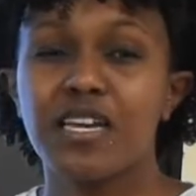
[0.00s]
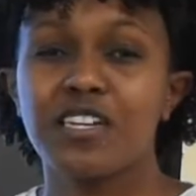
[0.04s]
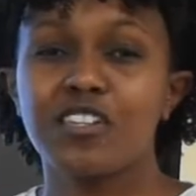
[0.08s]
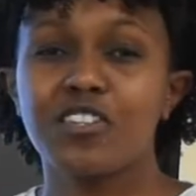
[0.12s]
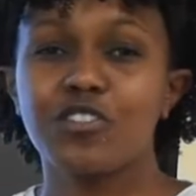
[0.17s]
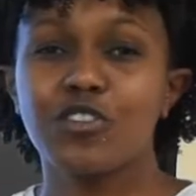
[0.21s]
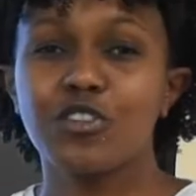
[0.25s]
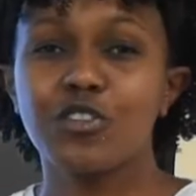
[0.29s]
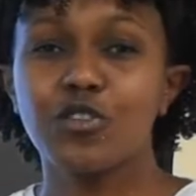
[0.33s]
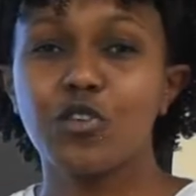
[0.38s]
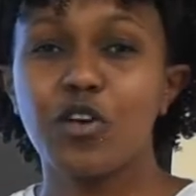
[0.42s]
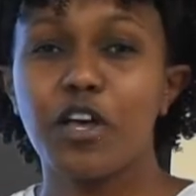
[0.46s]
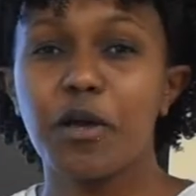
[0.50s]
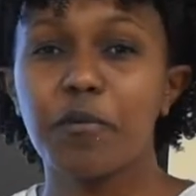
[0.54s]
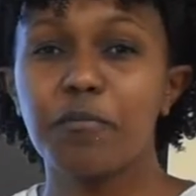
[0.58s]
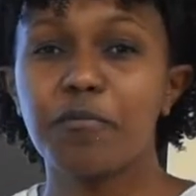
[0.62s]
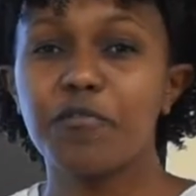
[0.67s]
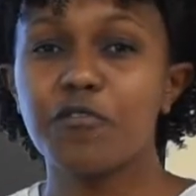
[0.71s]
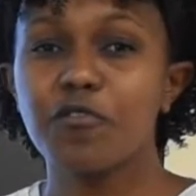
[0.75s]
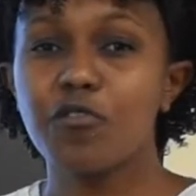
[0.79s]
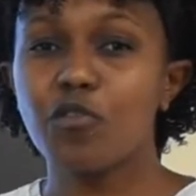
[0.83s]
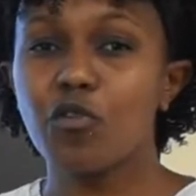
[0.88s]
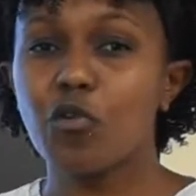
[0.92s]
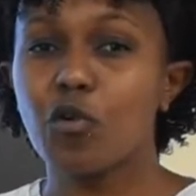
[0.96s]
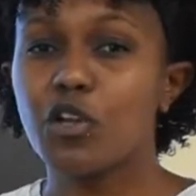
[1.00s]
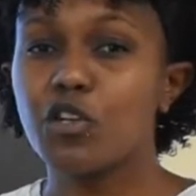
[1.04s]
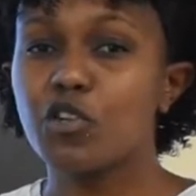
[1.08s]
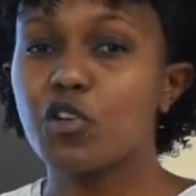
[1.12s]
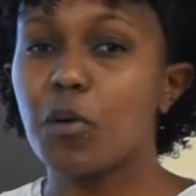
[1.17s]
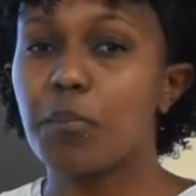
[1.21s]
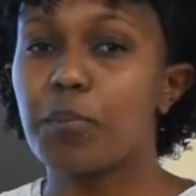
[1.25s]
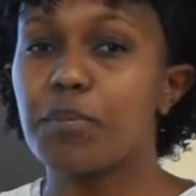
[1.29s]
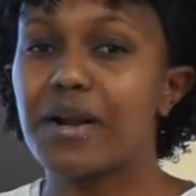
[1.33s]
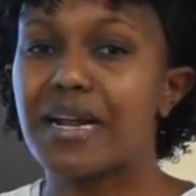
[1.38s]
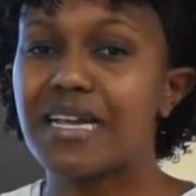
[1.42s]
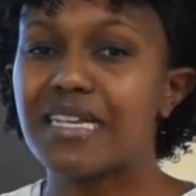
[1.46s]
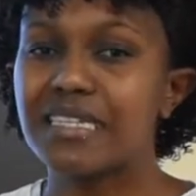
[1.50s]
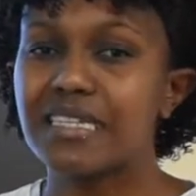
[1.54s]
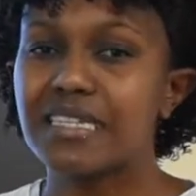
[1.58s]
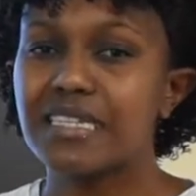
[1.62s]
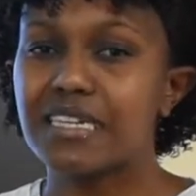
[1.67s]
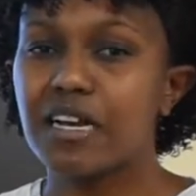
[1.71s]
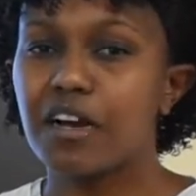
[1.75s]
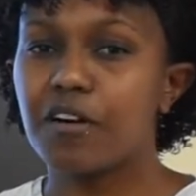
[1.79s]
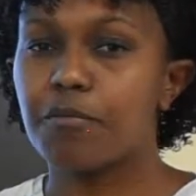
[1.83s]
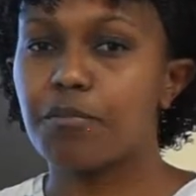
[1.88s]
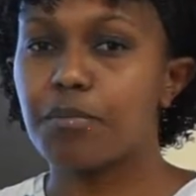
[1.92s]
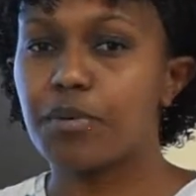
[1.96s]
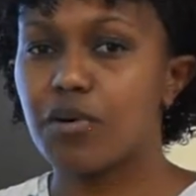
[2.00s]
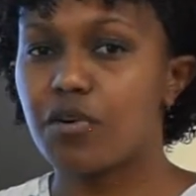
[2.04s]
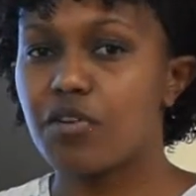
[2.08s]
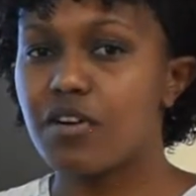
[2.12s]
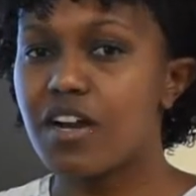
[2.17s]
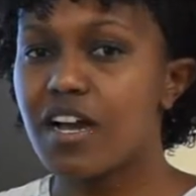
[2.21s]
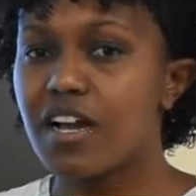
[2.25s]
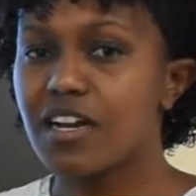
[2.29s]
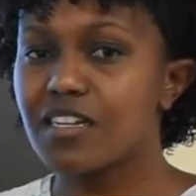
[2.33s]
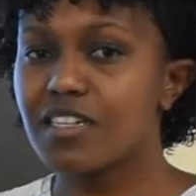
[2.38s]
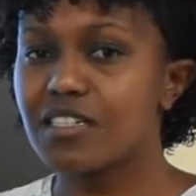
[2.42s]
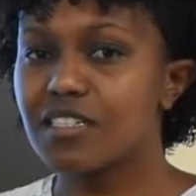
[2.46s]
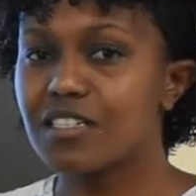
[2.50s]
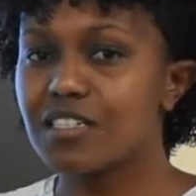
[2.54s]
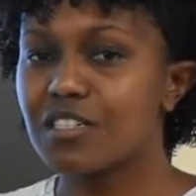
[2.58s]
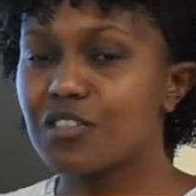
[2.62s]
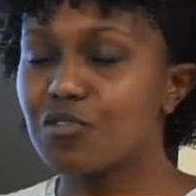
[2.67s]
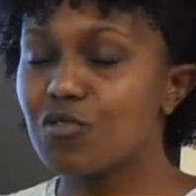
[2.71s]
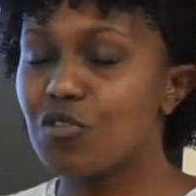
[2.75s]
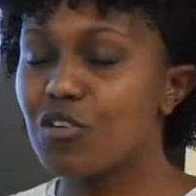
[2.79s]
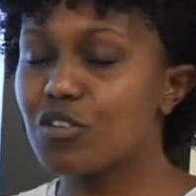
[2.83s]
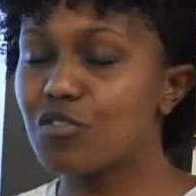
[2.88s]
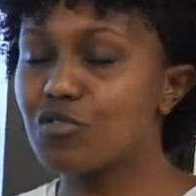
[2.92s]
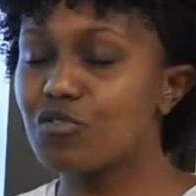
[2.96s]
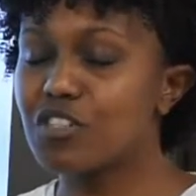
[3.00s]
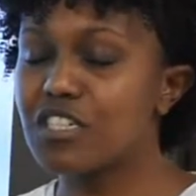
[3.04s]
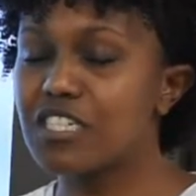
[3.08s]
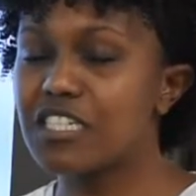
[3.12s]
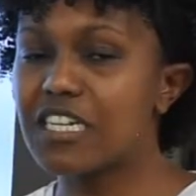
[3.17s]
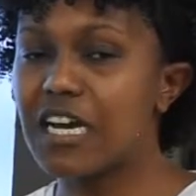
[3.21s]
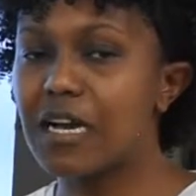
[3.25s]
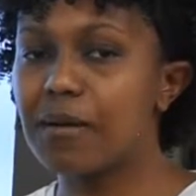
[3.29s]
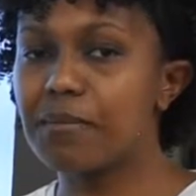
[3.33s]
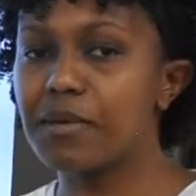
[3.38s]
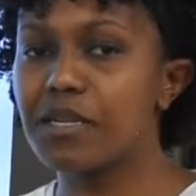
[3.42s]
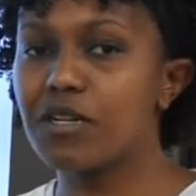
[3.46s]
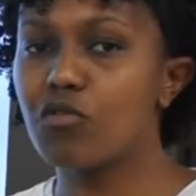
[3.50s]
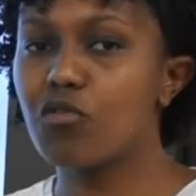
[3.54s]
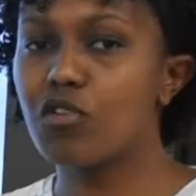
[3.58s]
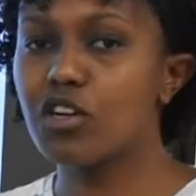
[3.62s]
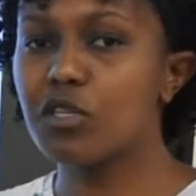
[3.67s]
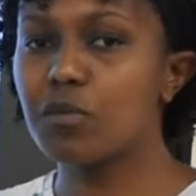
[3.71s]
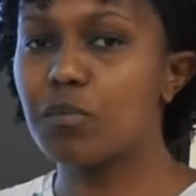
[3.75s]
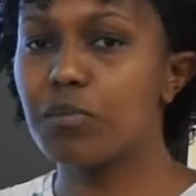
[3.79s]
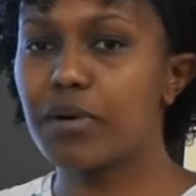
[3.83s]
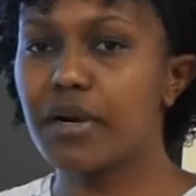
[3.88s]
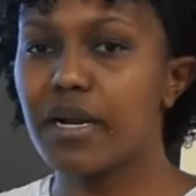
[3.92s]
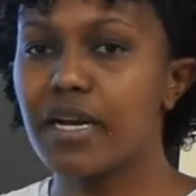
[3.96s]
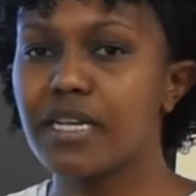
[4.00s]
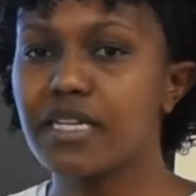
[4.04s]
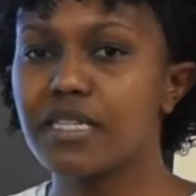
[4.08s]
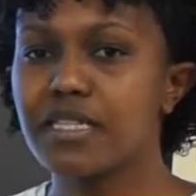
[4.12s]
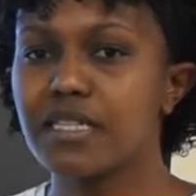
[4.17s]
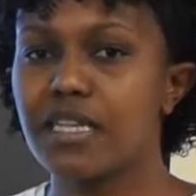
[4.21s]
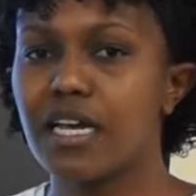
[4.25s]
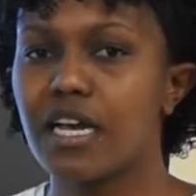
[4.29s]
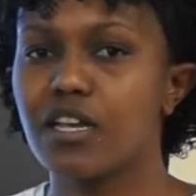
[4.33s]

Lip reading: It is also helpful when you're pricing a product. You want to determine what price